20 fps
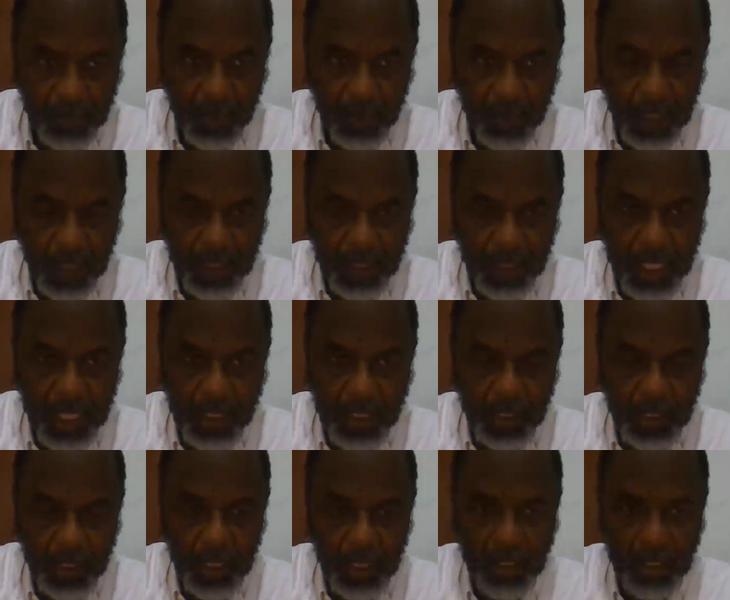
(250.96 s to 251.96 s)
It teaches
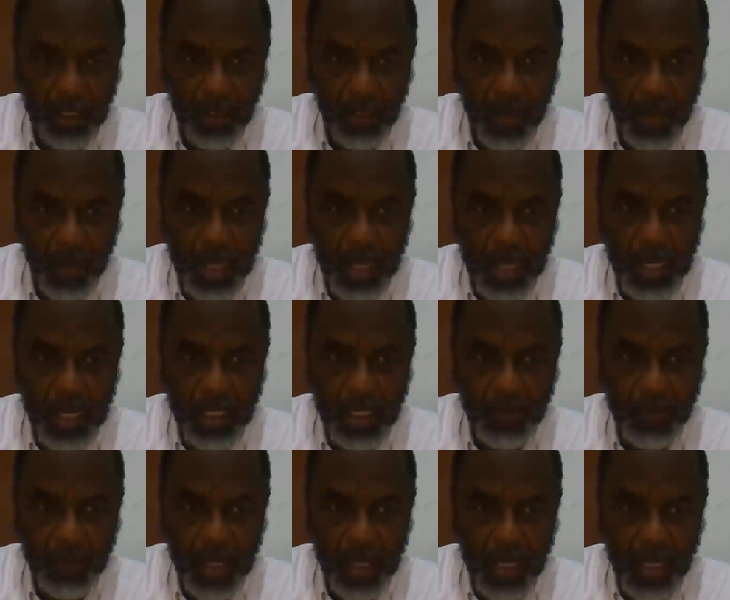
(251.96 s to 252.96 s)
us that we need to
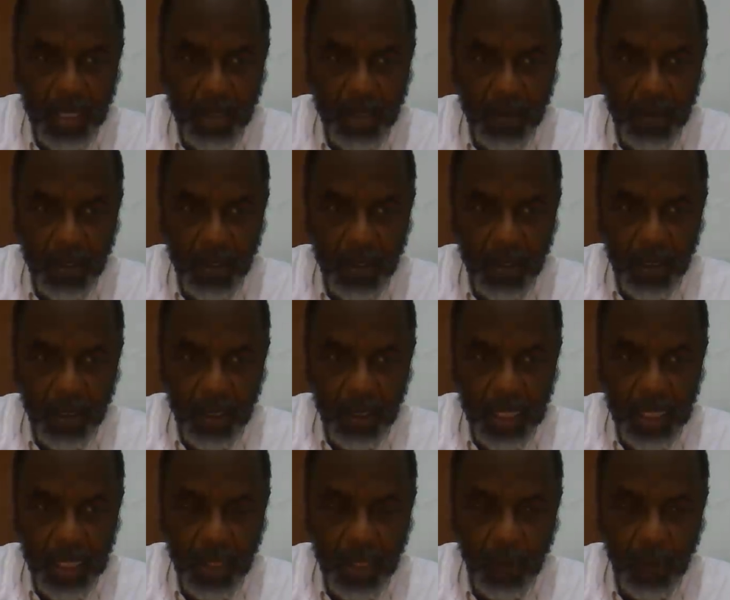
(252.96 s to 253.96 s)
be
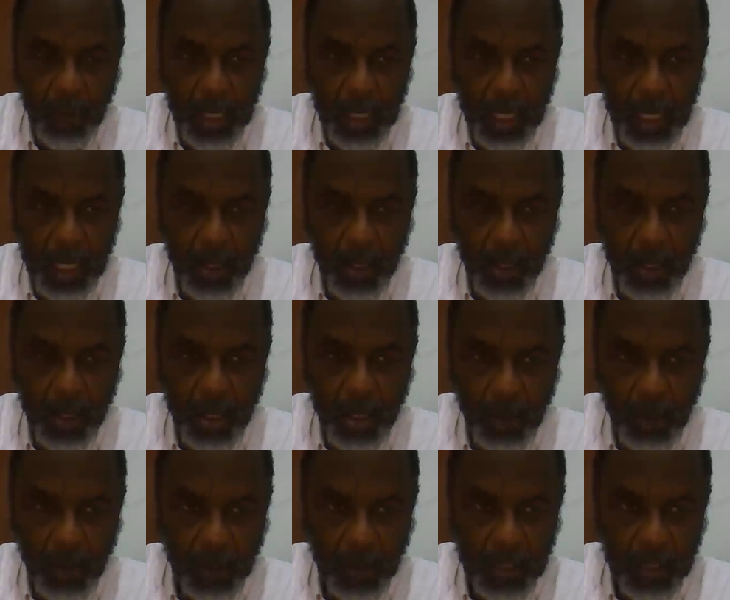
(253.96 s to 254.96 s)
equally
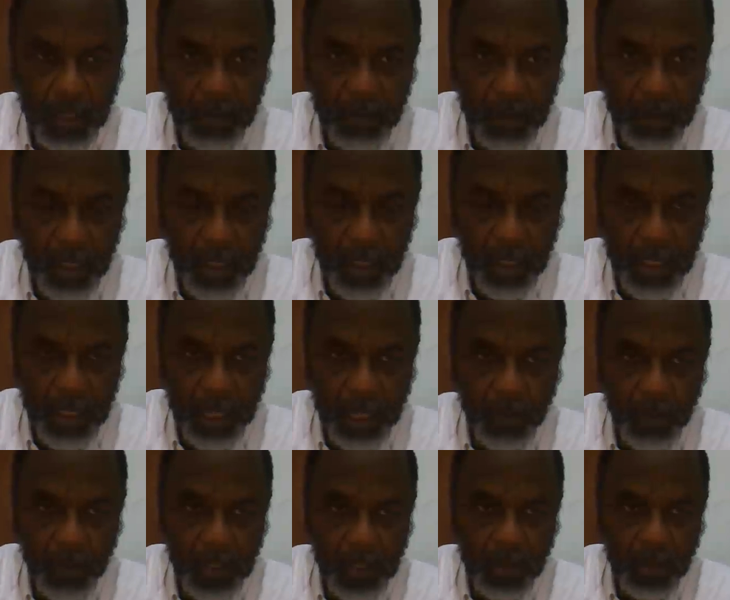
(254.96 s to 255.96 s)
yoked. And that's
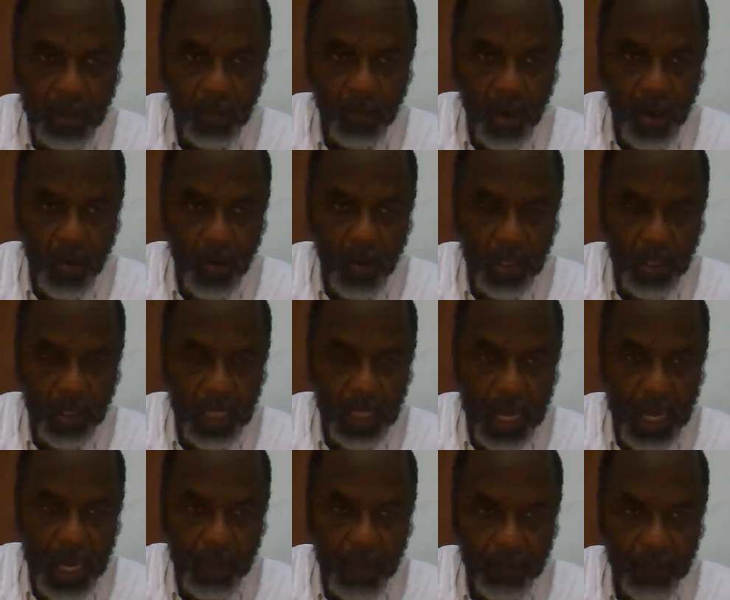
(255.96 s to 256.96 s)
what's wrong with a
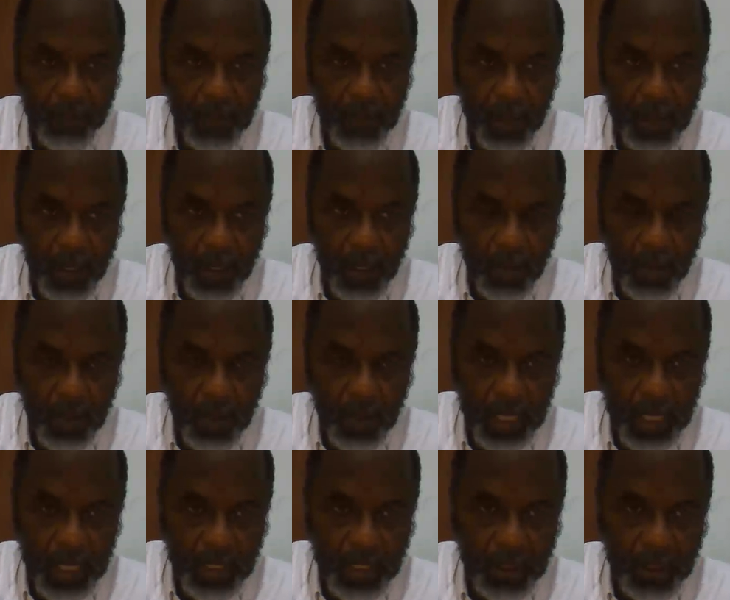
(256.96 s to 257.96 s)
lot of
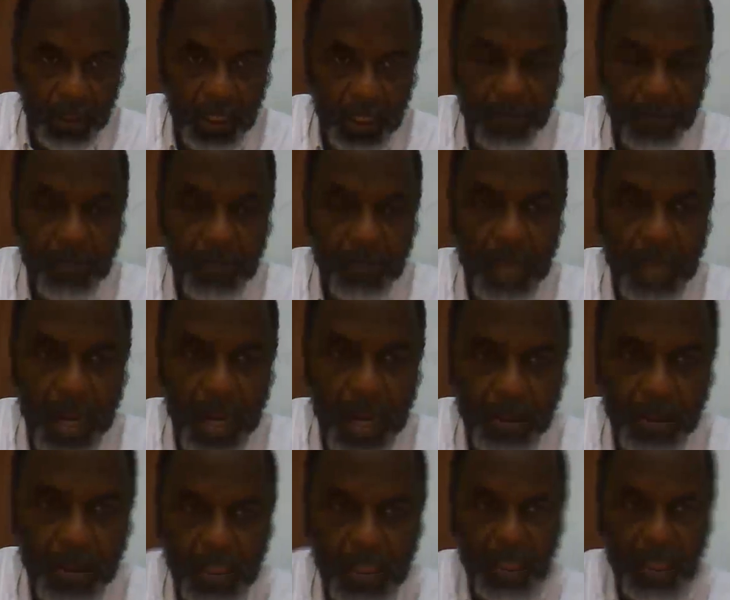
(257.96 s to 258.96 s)
relationships and
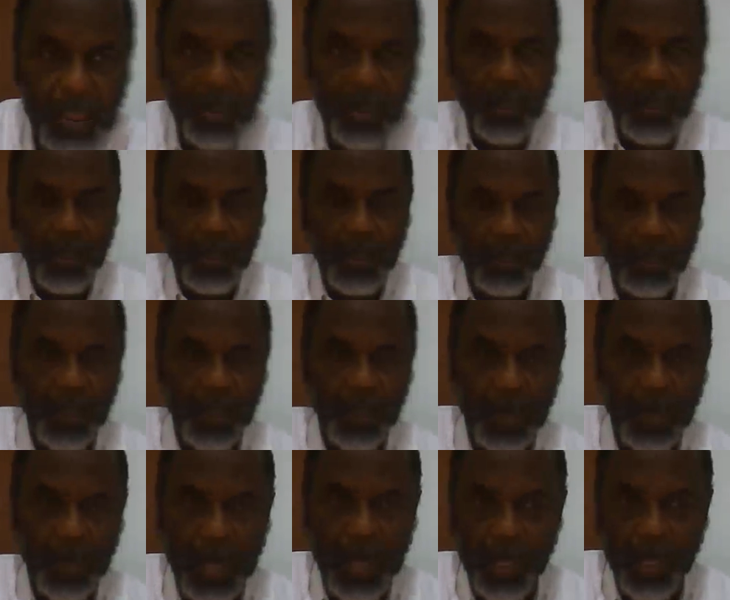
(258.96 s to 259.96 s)
marriages. They're
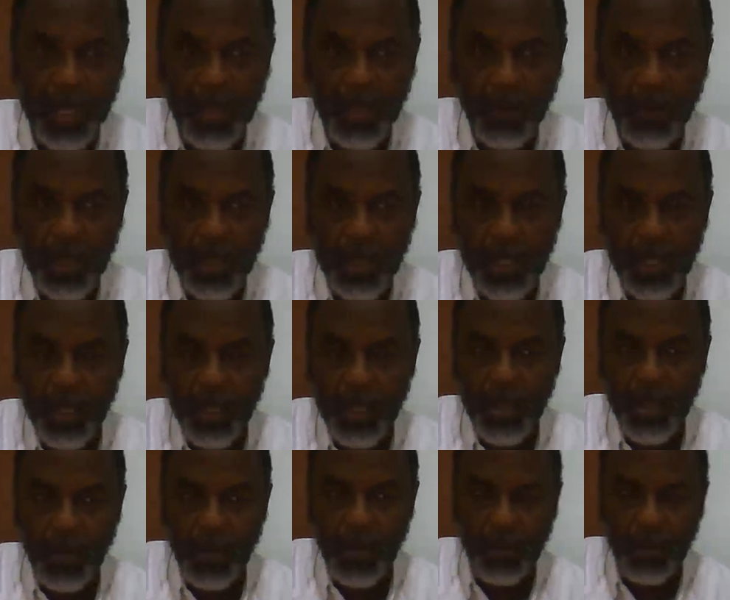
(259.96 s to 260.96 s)
not equally
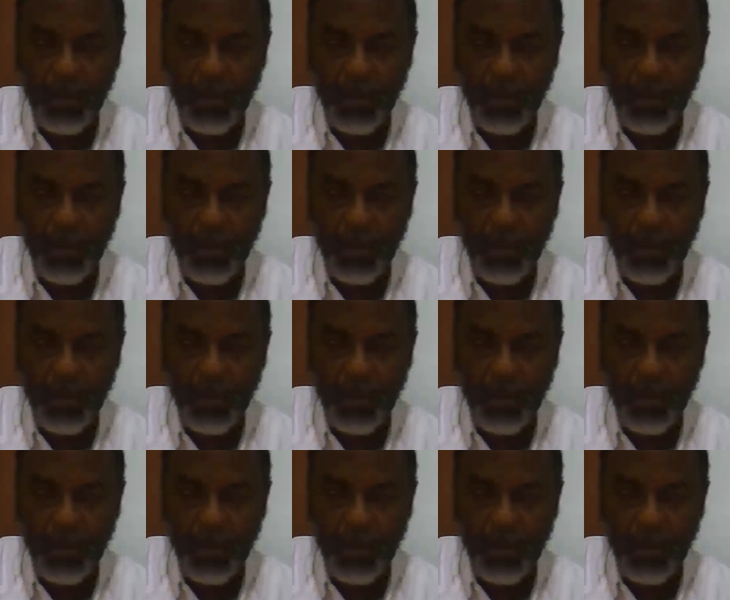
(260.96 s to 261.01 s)
yoked.